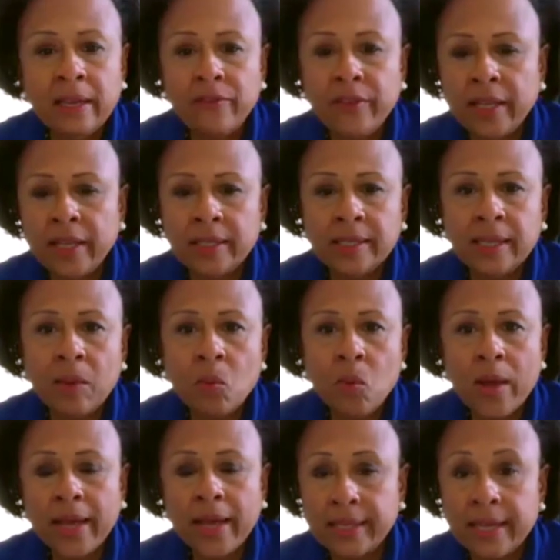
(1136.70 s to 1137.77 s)
in some
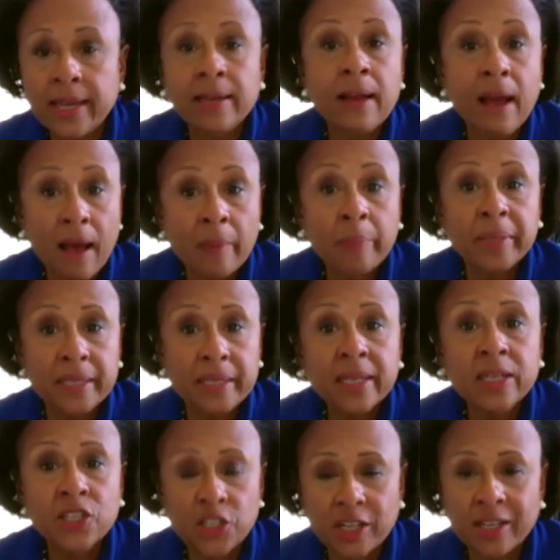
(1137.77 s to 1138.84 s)
ways in
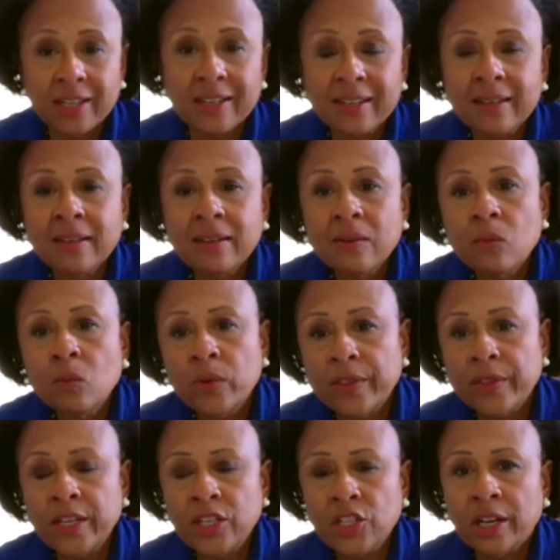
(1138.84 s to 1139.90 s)
competition
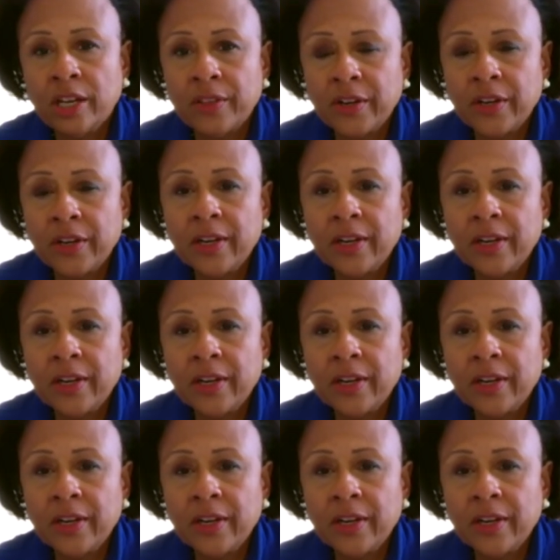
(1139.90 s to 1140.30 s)
with each other.